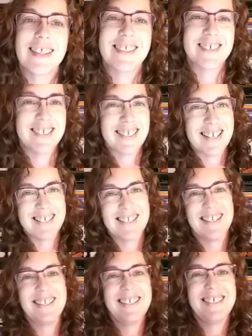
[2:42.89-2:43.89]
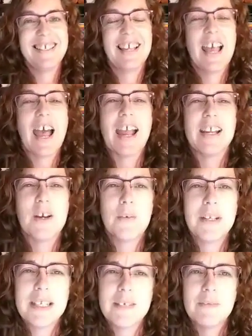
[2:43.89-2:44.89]
30 days. I know,
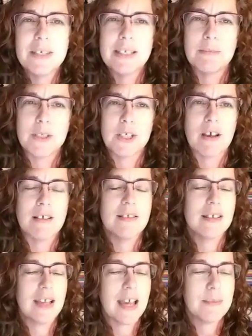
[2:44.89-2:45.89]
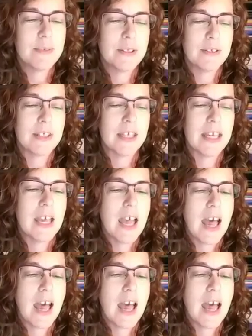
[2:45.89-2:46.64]
we need to visit Michelle. Absolutely.